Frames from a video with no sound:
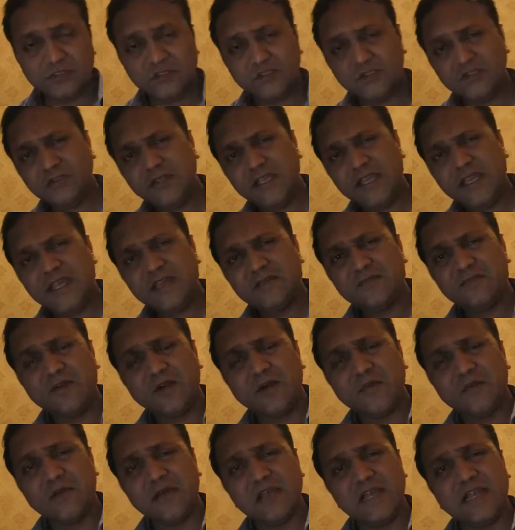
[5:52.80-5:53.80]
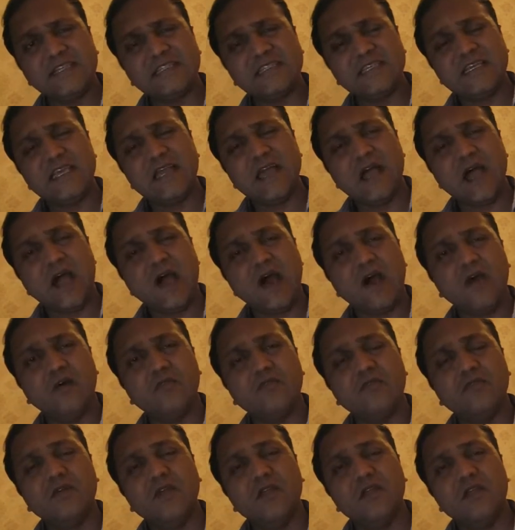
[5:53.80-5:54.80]
to take it forward, let's see
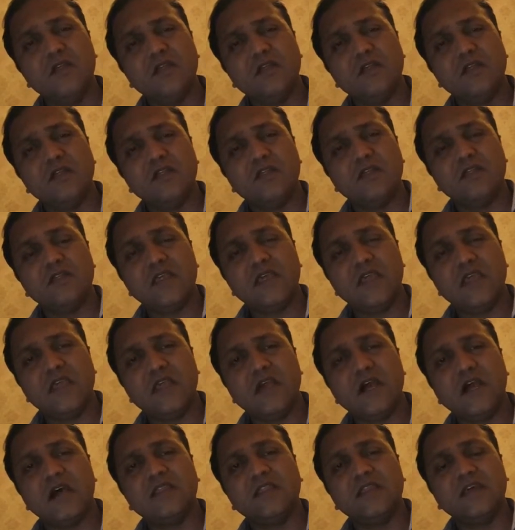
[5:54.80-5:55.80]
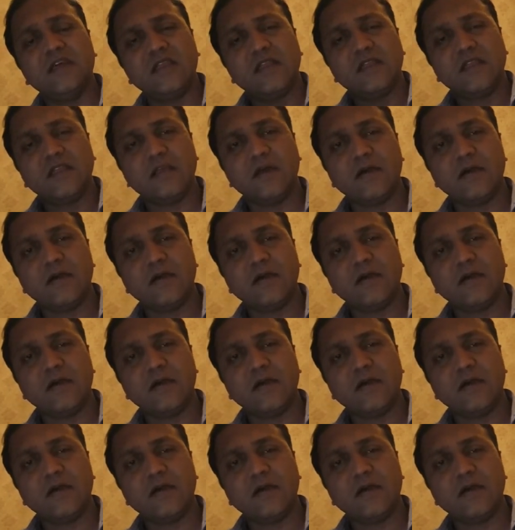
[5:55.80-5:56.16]
how the other